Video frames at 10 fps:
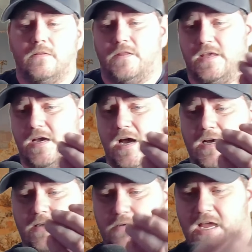The
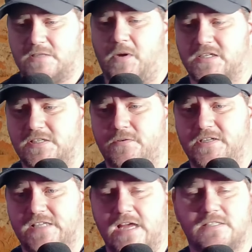uh, Xbox
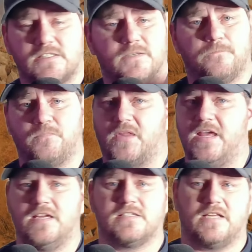Series S
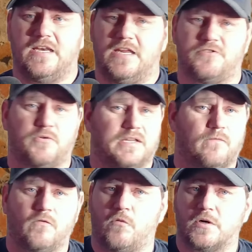is an entry
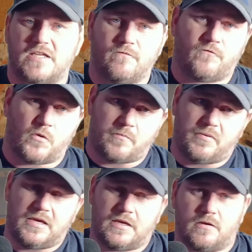level
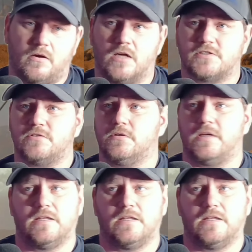1440p console.